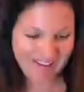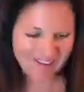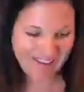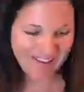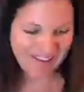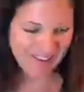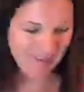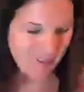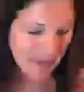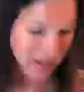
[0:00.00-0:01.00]

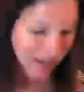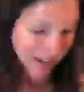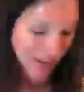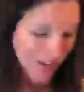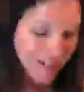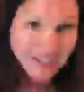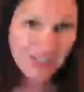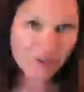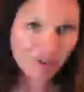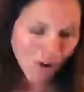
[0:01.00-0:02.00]
Yummy. Now you can
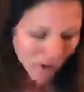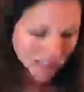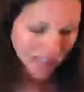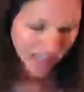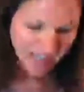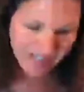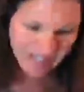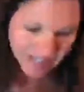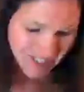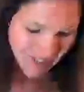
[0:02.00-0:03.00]
see there's all these
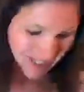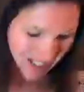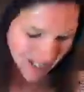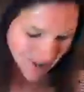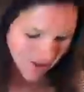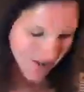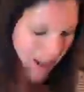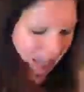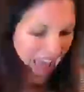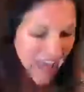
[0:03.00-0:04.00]
onions still in here.
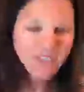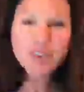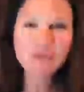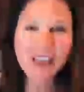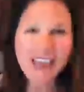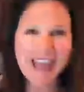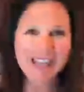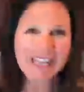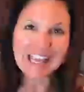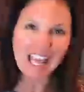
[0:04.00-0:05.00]
And if you like
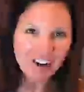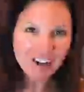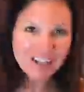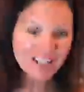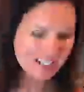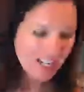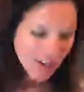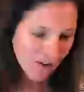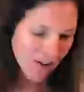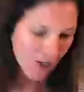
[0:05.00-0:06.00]
adding carrots and
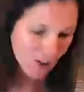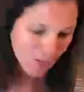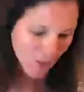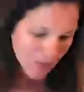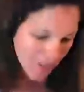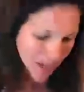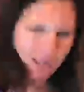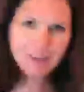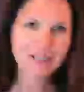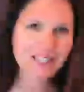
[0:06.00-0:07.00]
other vegetables,
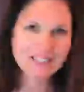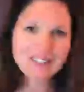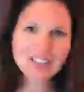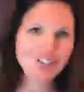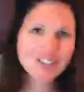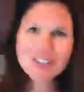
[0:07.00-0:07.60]
it would taste delicious.